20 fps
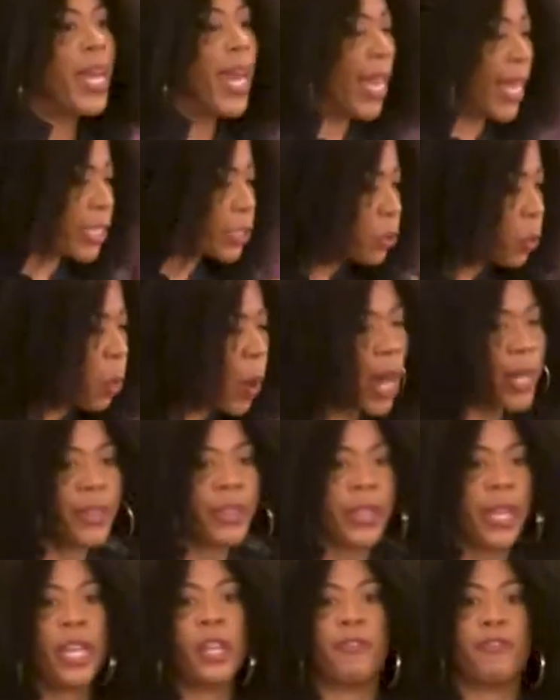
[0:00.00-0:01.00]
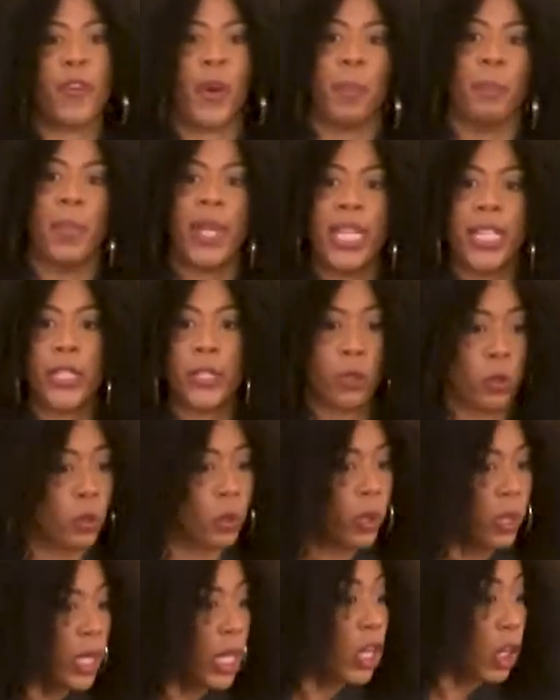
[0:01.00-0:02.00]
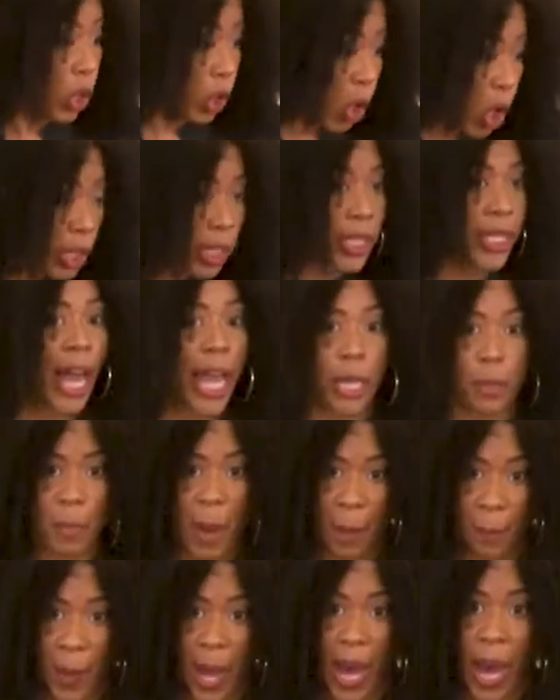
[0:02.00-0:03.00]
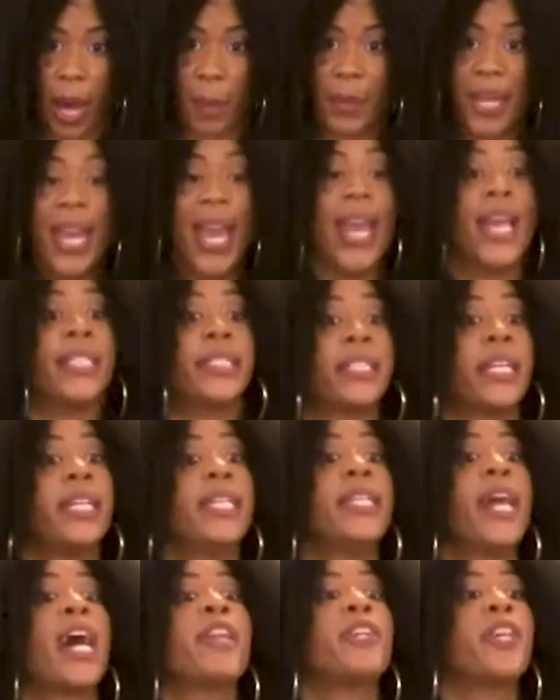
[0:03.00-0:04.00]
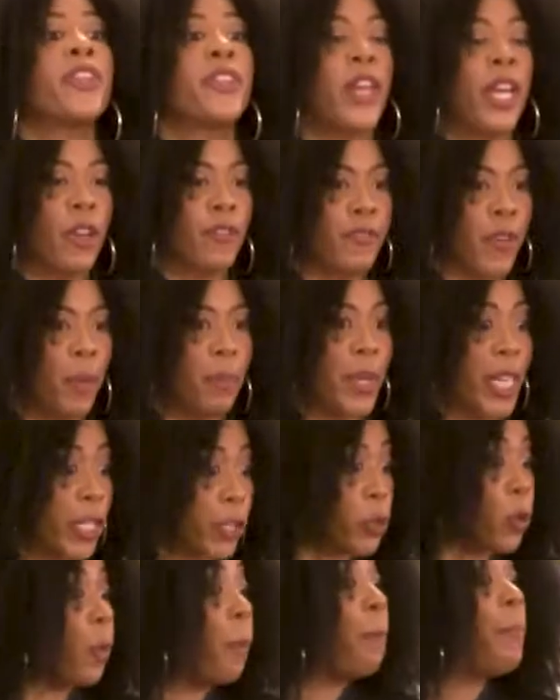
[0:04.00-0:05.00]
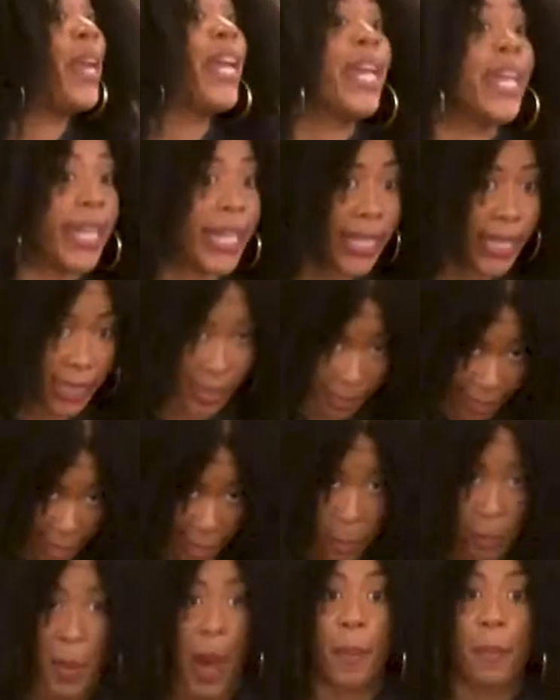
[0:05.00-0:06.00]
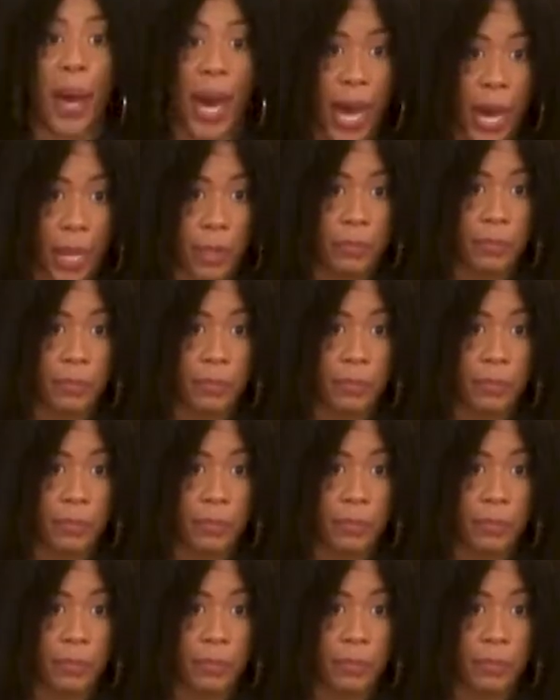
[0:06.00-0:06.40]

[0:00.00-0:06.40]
It's one thing for me to look like my mom, it's another thing for me to be like my mom.